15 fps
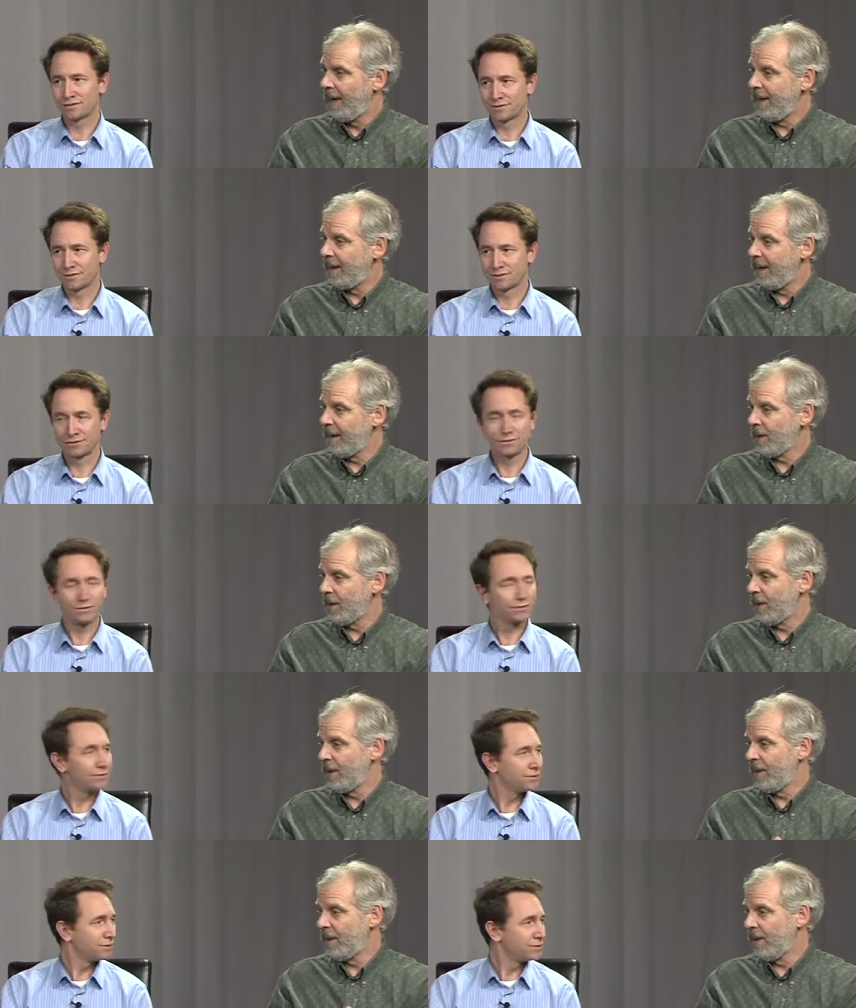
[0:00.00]
Speaker 1: And it's
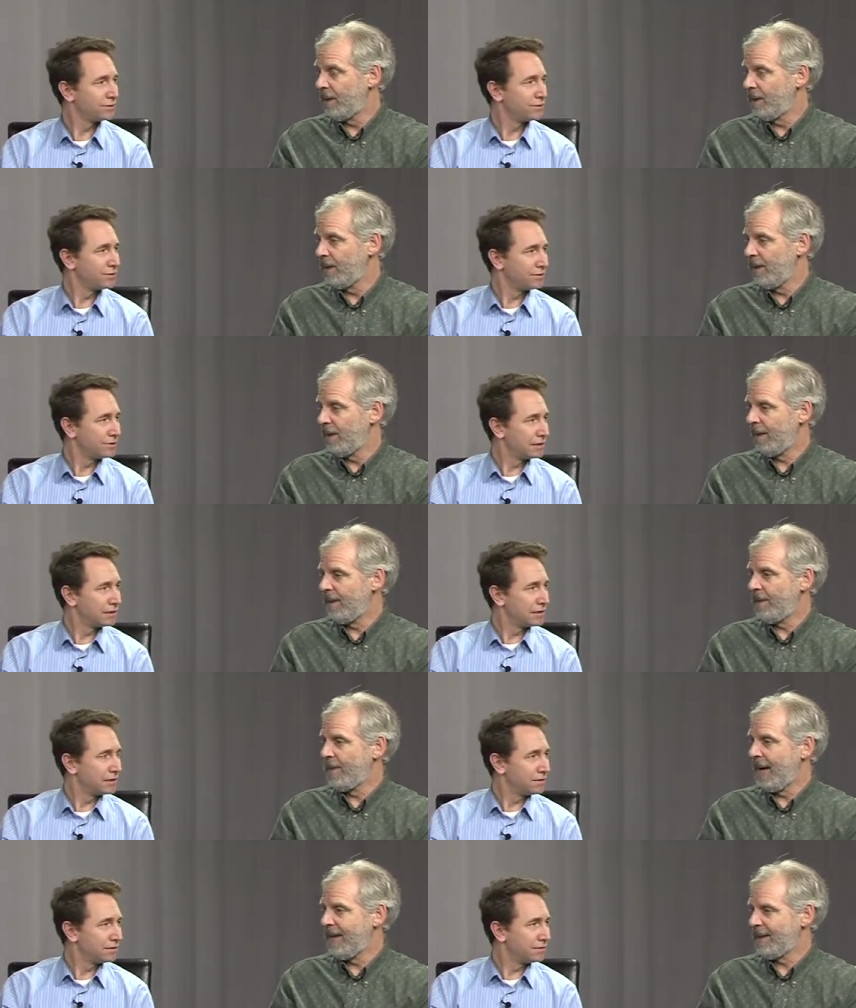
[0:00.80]
good to know, too,
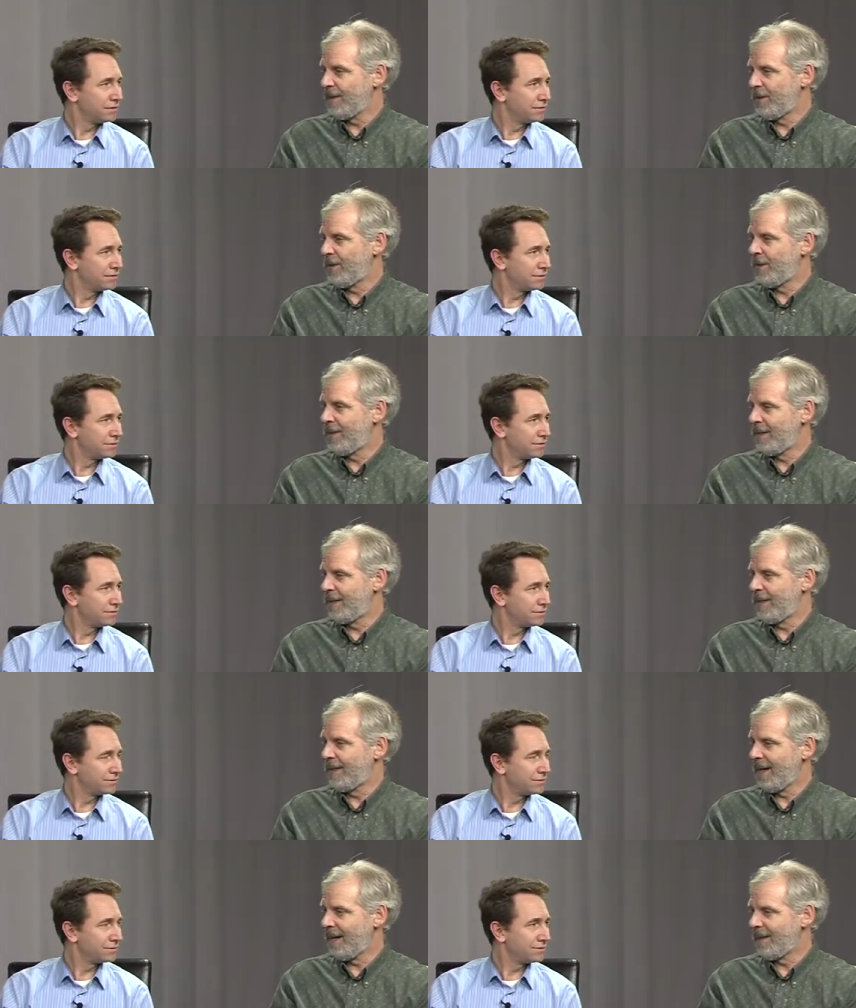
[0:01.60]
that Massachusetts
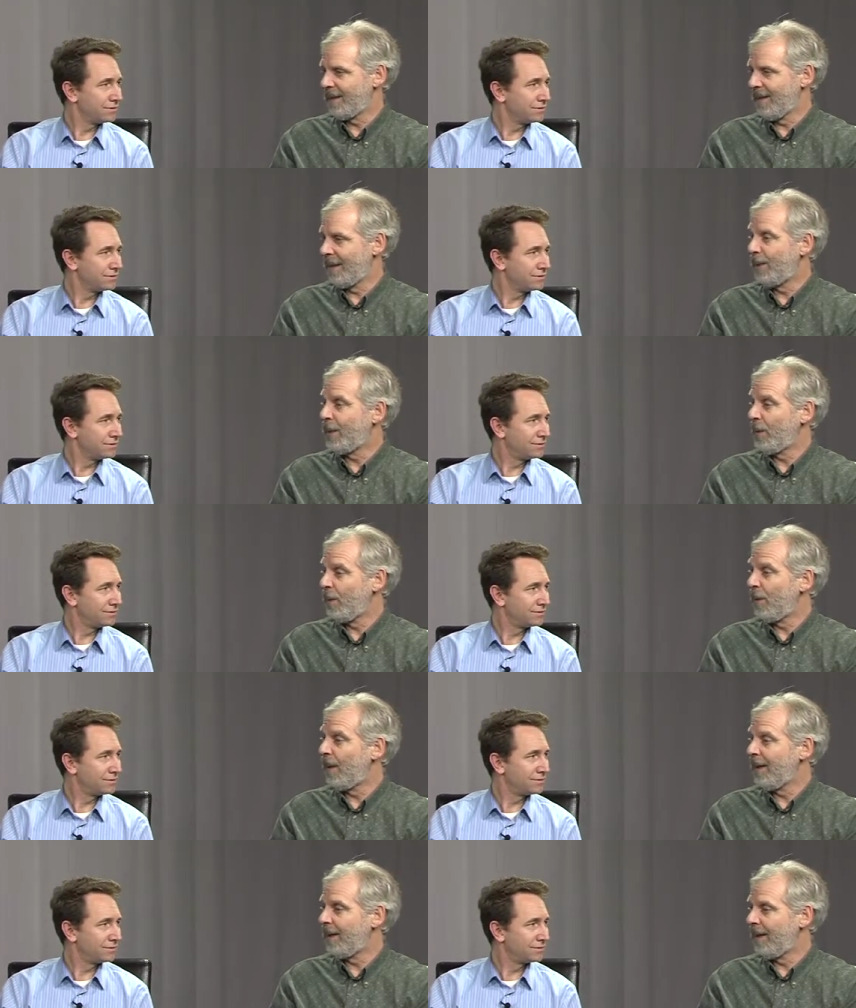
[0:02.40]
is actually
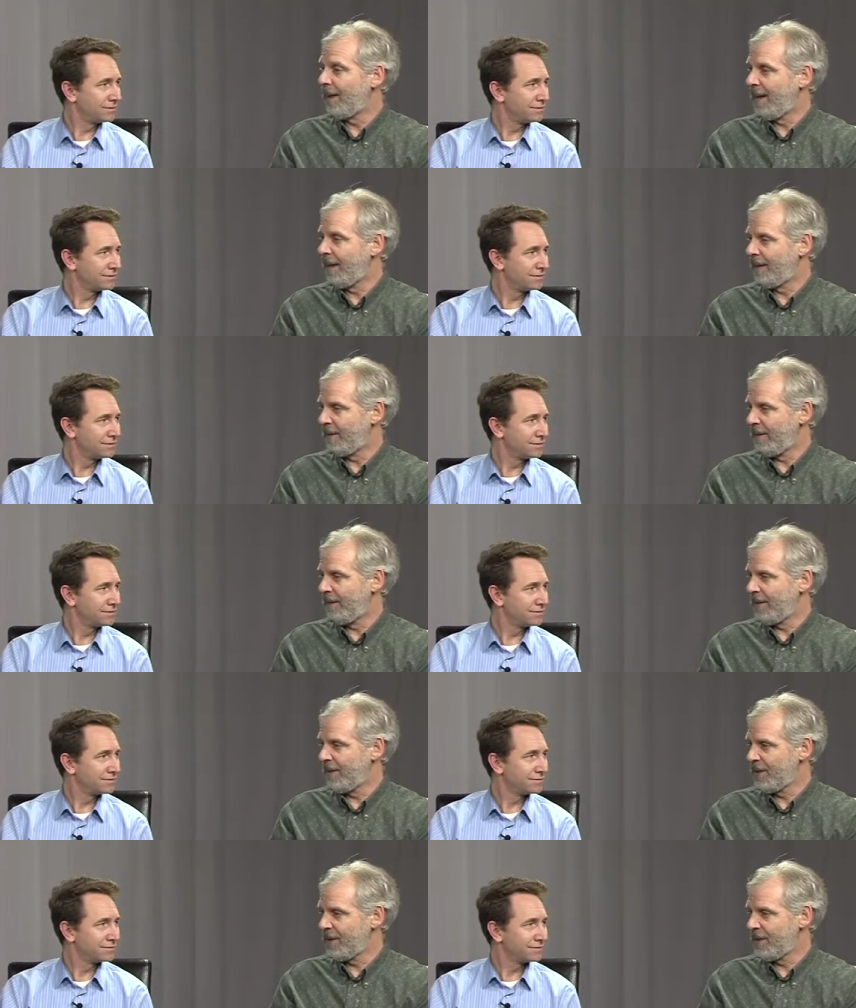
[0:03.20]
#1 in energy
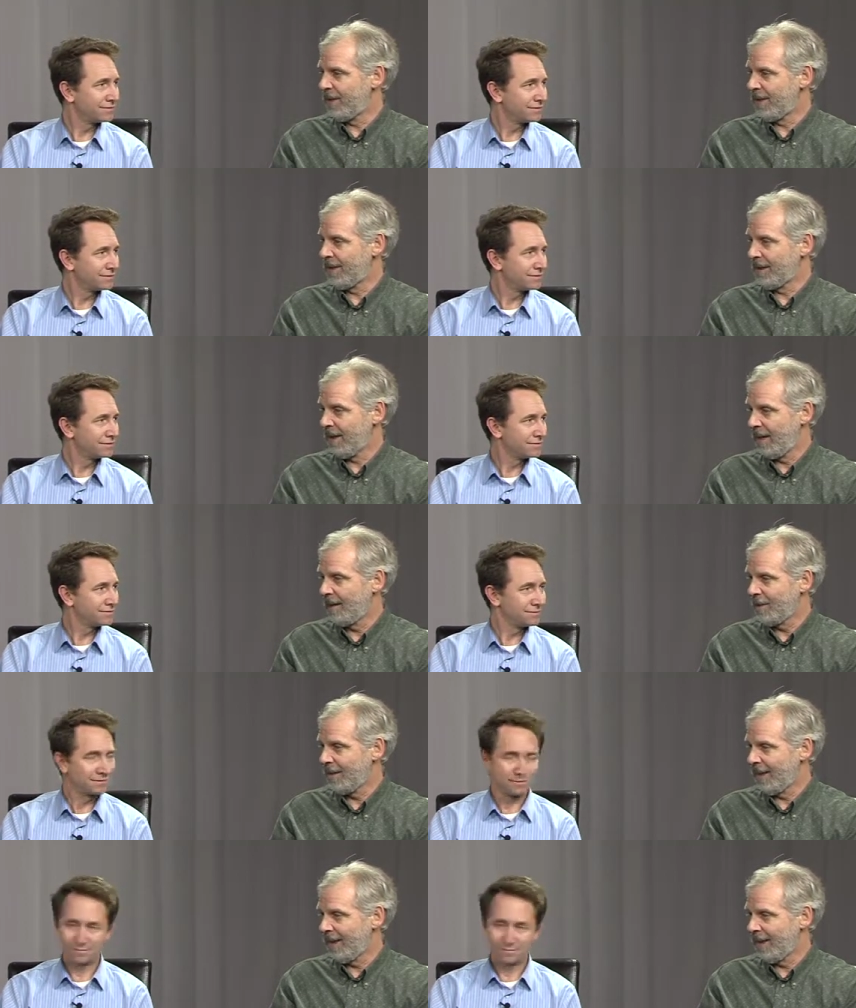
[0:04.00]
efficiency in the country